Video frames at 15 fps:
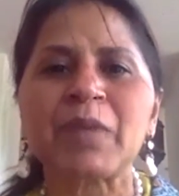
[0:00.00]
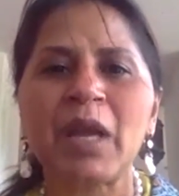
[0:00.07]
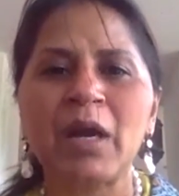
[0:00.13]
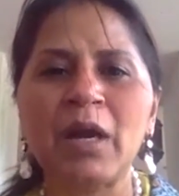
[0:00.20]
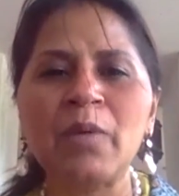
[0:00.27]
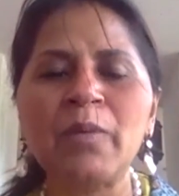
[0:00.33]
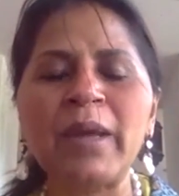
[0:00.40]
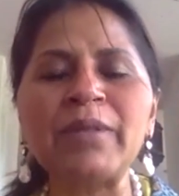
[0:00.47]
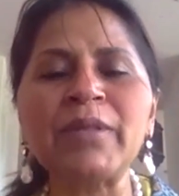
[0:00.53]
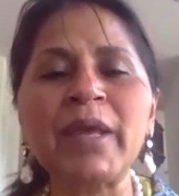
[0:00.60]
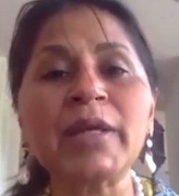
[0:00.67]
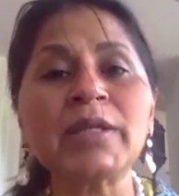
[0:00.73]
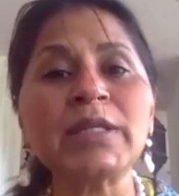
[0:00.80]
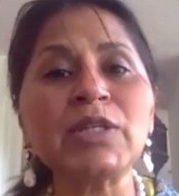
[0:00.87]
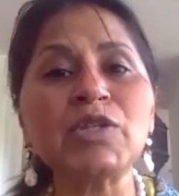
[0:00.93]
Uh, when they
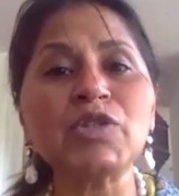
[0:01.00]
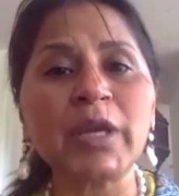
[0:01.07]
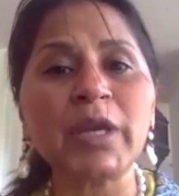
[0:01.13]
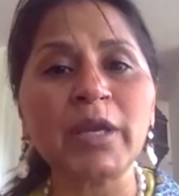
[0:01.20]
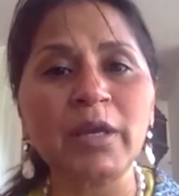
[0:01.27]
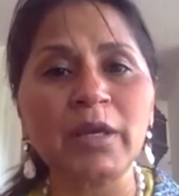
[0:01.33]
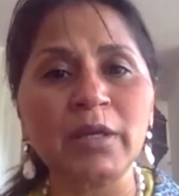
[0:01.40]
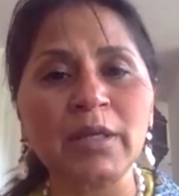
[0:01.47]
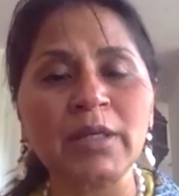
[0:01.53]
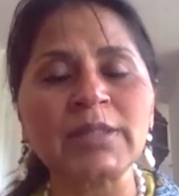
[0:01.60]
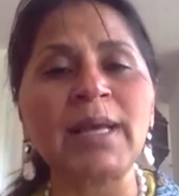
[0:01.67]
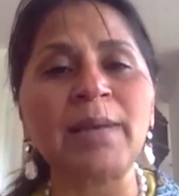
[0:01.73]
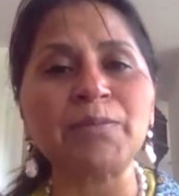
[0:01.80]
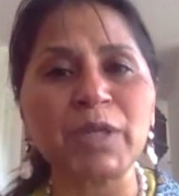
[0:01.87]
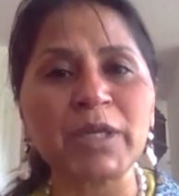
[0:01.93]
are teaching uh,
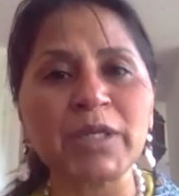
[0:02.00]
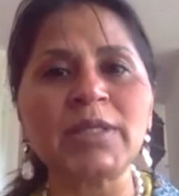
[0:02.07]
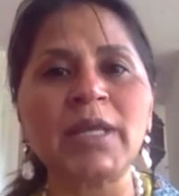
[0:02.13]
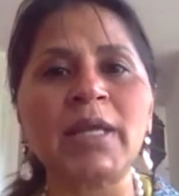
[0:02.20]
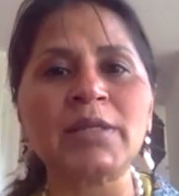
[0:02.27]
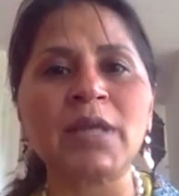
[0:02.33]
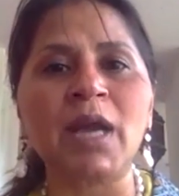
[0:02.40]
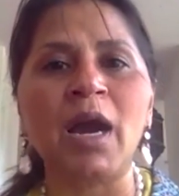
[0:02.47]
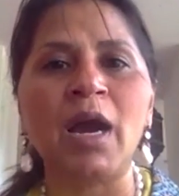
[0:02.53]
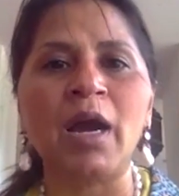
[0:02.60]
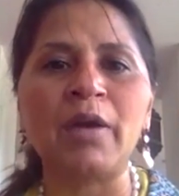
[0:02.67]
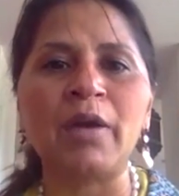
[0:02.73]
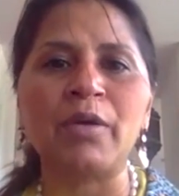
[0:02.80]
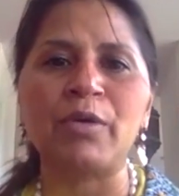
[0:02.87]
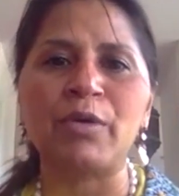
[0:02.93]
subjects that
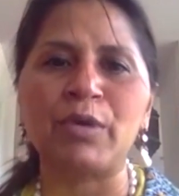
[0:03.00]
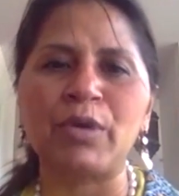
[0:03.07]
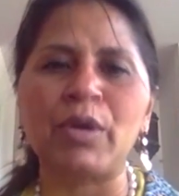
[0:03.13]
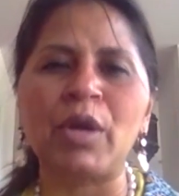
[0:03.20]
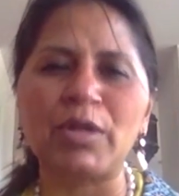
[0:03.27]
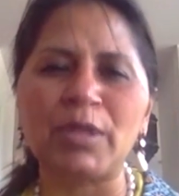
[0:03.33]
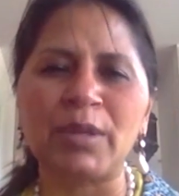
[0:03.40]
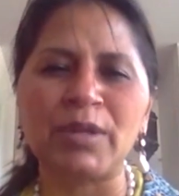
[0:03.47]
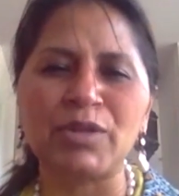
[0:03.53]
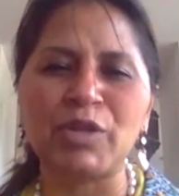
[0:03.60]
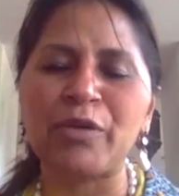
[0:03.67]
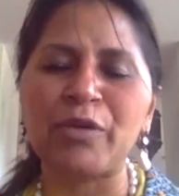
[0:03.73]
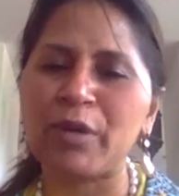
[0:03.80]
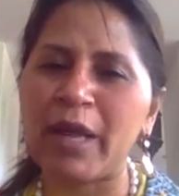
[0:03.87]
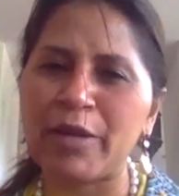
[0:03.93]
are uh, not the
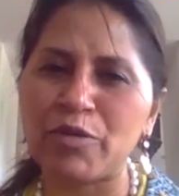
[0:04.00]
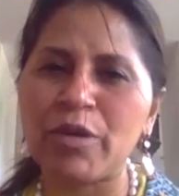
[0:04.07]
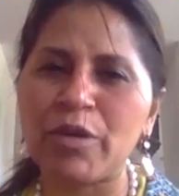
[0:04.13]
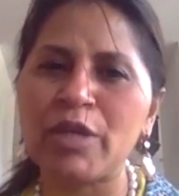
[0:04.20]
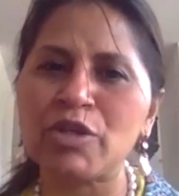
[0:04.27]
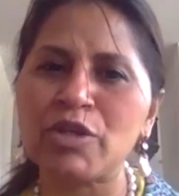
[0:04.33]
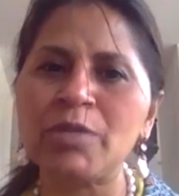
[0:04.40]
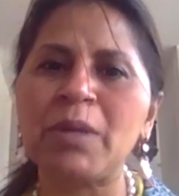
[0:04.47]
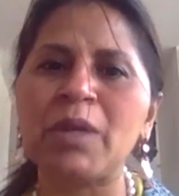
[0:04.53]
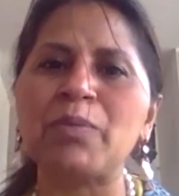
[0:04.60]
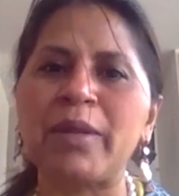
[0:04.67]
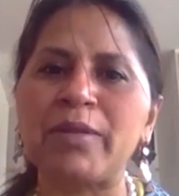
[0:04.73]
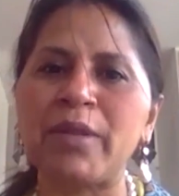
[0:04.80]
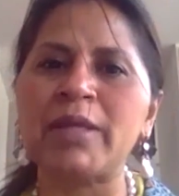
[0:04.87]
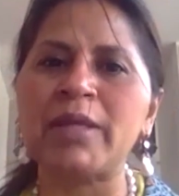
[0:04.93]
general education, but
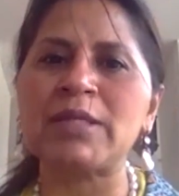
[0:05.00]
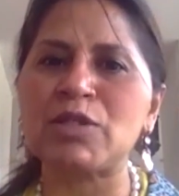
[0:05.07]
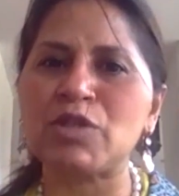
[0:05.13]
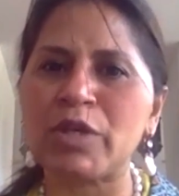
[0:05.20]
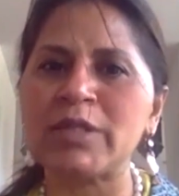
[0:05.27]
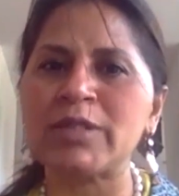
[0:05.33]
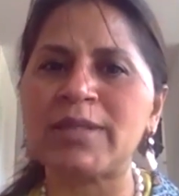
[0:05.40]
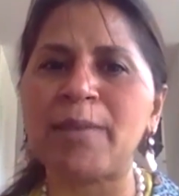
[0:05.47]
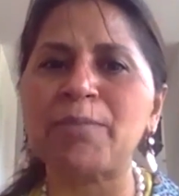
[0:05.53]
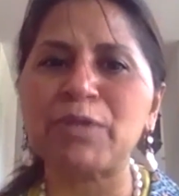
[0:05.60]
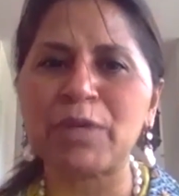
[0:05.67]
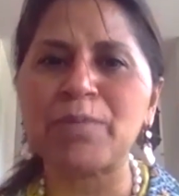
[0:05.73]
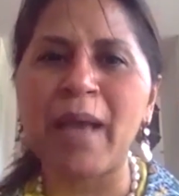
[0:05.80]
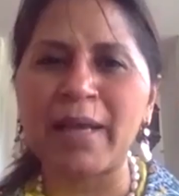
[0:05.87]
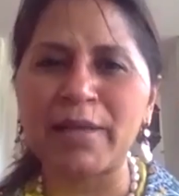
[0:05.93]
when they are teaching
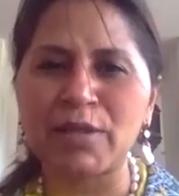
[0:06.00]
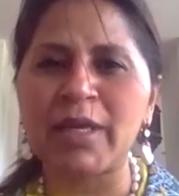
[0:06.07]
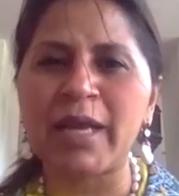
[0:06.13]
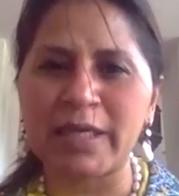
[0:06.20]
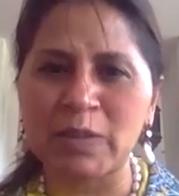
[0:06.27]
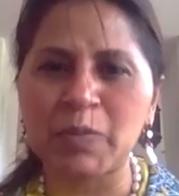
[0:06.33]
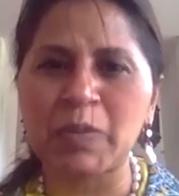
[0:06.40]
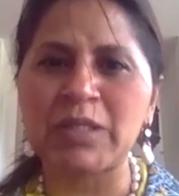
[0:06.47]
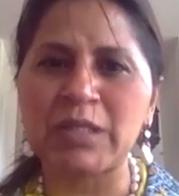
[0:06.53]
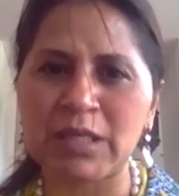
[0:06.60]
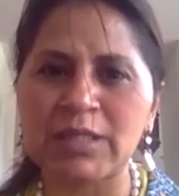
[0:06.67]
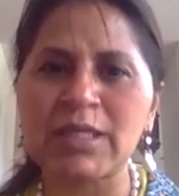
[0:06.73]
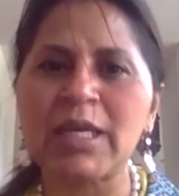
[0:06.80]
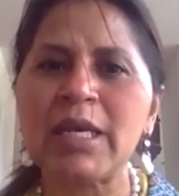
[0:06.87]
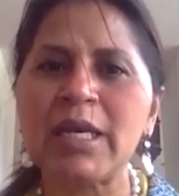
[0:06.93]
subject matter
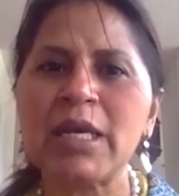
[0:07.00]
expertise.